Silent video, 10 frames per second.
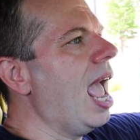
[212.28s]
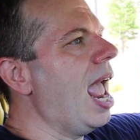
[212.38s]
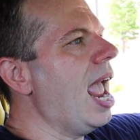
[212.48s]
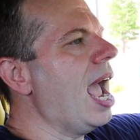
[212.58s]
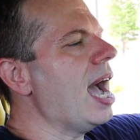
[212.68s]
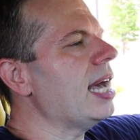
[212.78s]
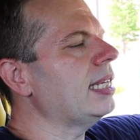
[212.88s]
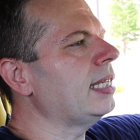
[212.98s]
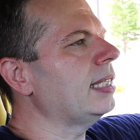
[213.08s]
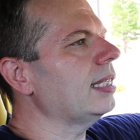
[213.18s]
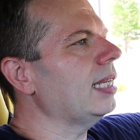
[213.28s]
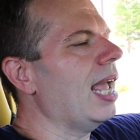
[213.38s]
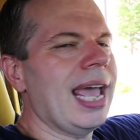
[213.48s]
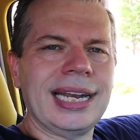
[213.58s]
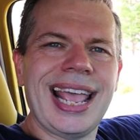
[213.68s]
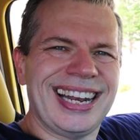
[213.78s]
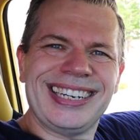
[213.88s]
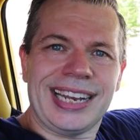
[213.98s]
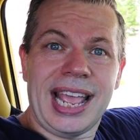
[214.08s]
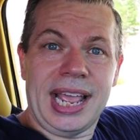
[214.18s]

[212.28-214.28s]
And, and, and,